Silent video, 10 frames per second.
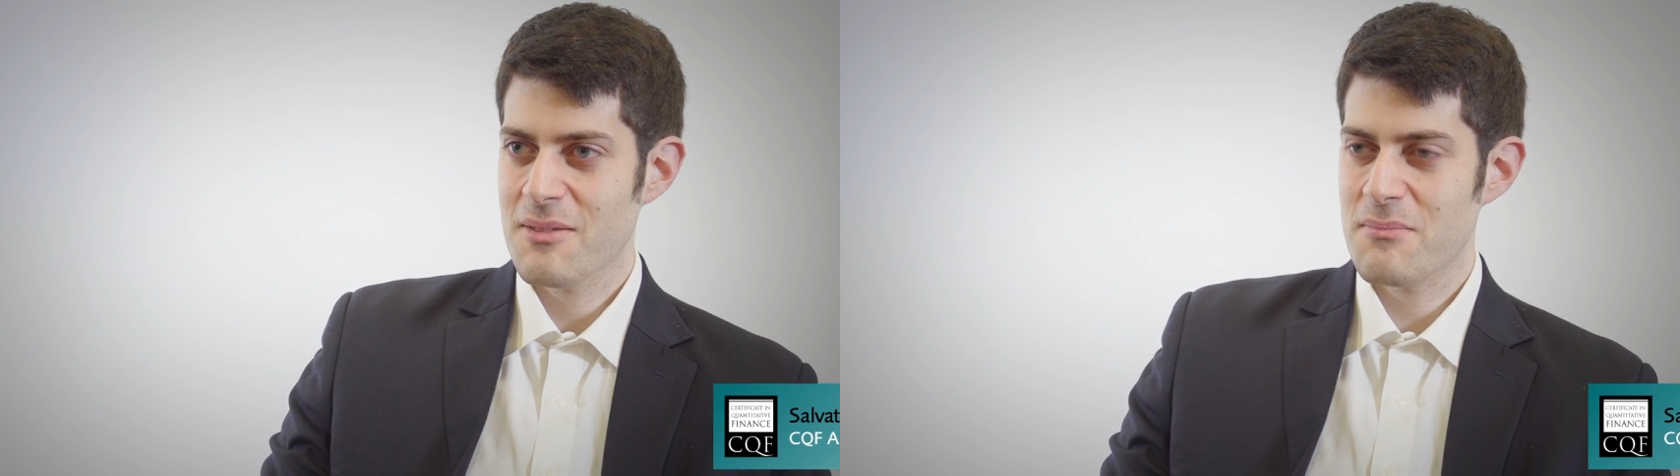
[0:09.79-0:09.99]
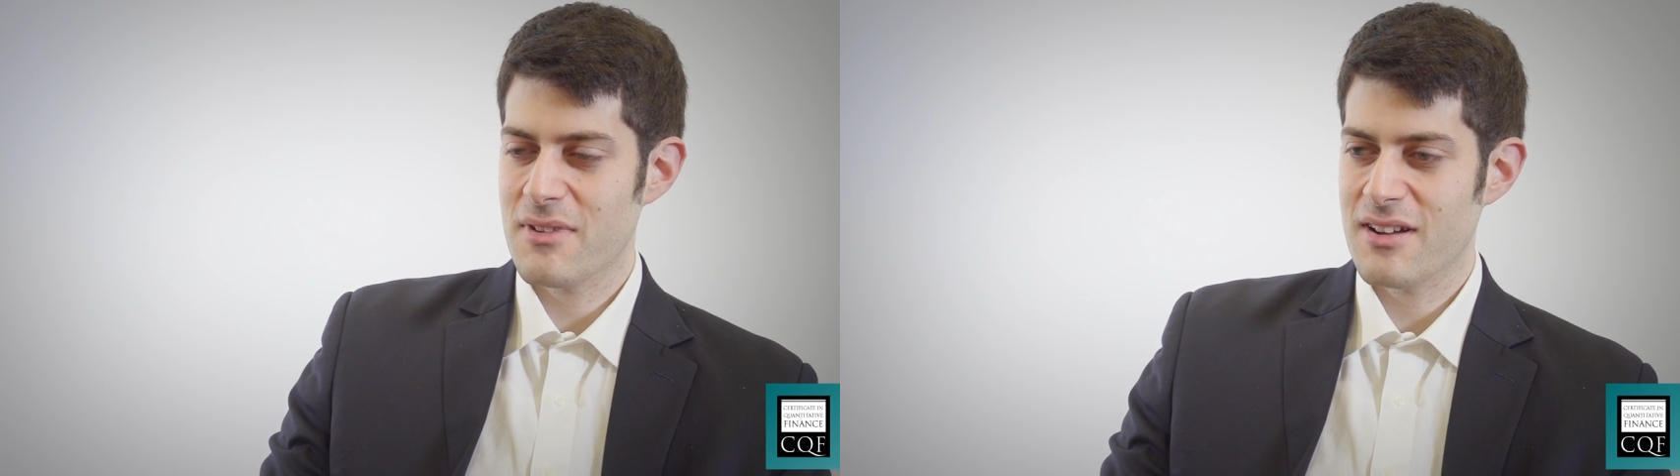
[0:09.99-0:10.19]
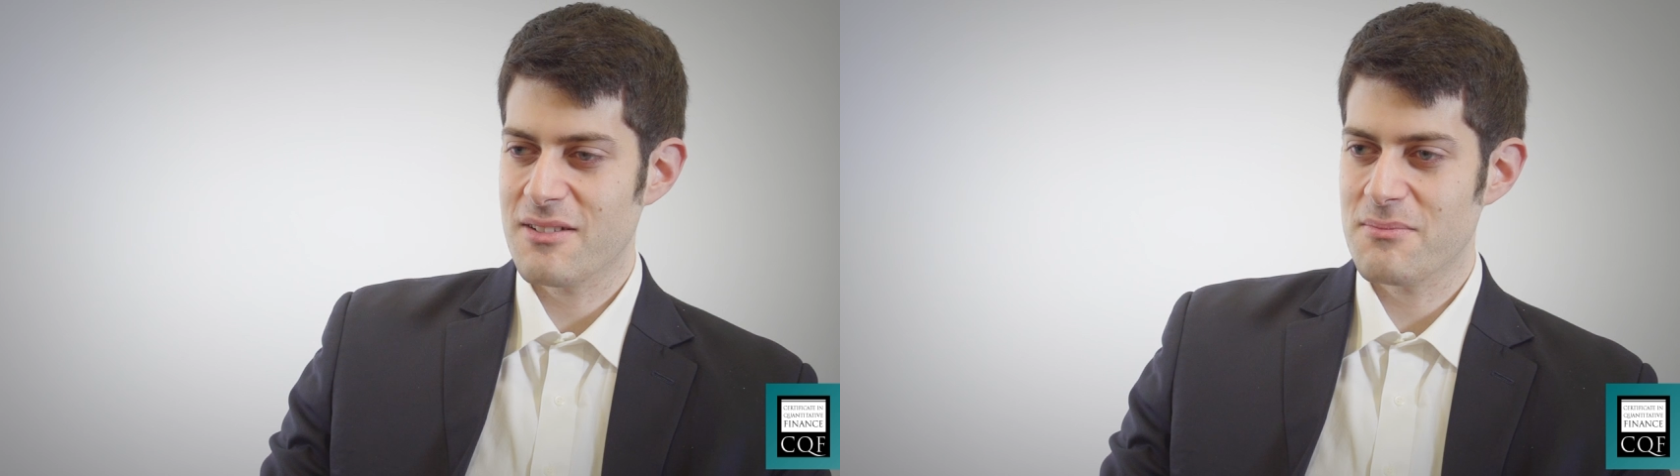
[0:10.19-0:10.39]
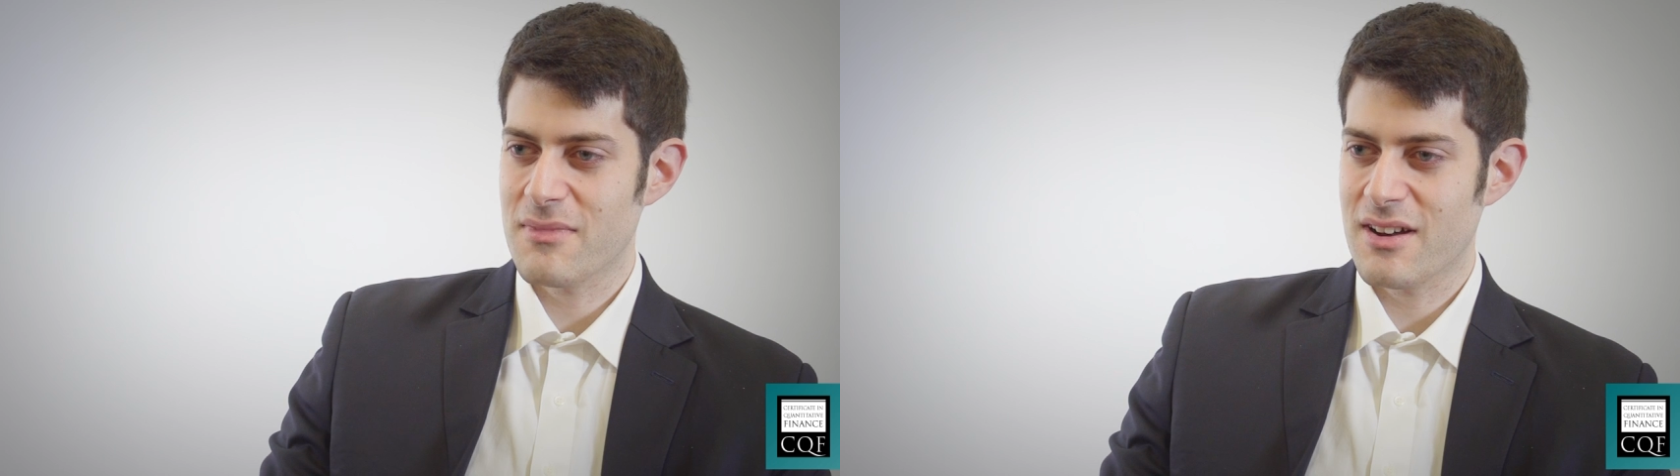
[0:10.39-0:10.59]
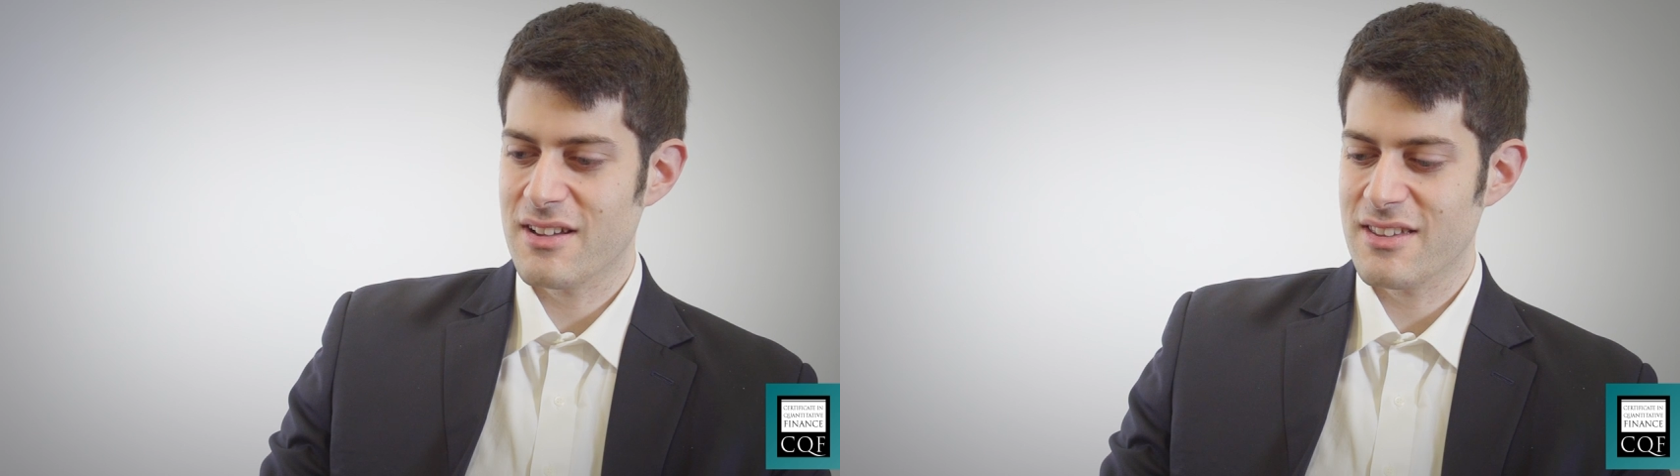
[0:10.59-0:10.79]
my
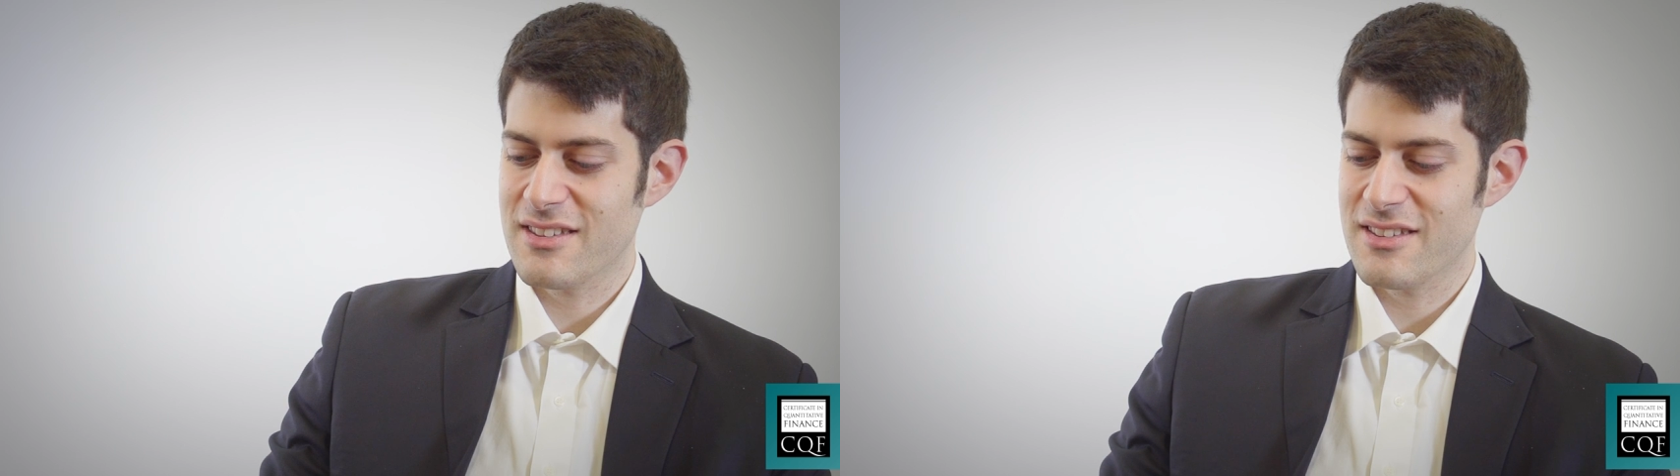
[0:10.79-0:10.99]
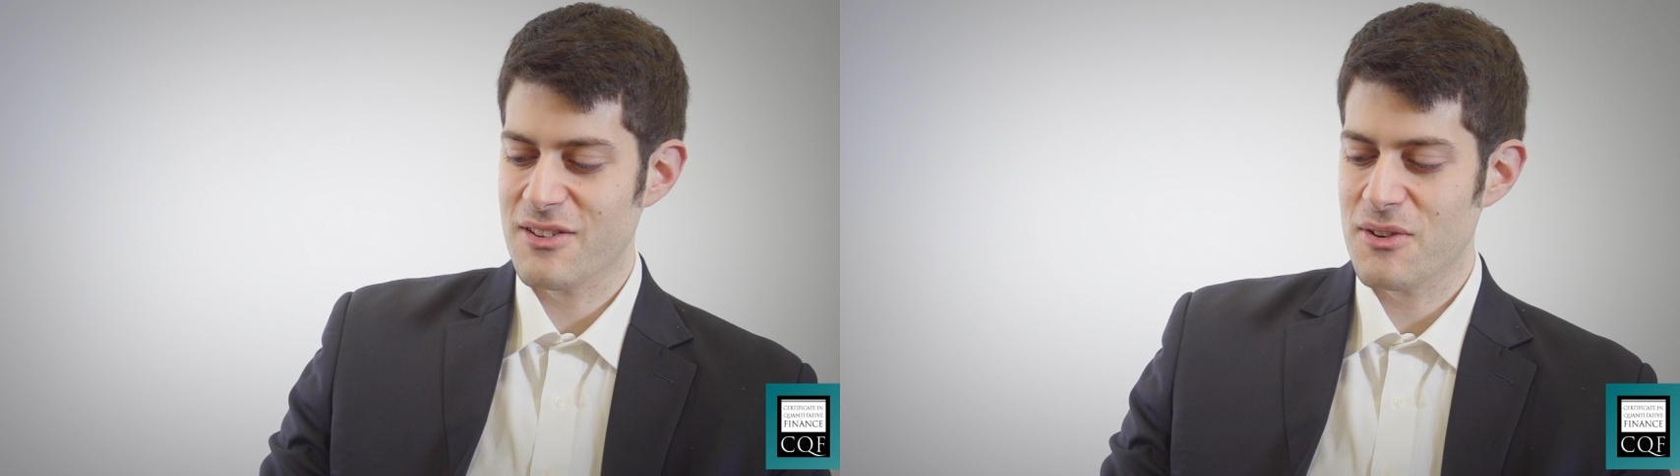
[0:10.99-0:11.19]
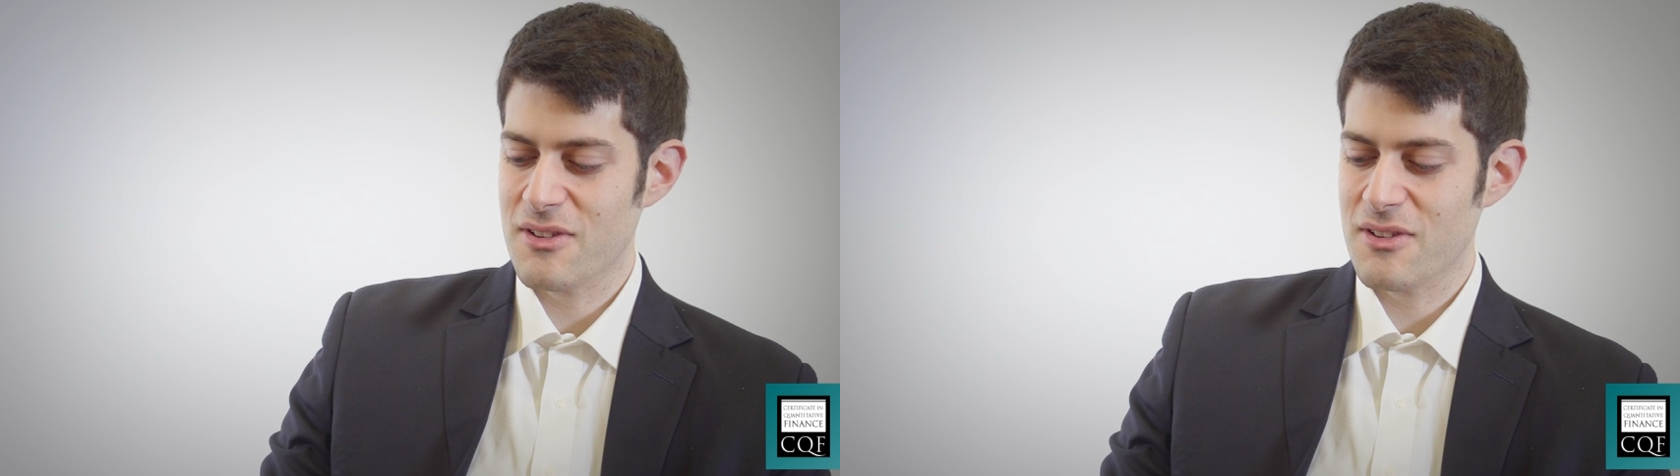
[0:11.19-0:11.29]
my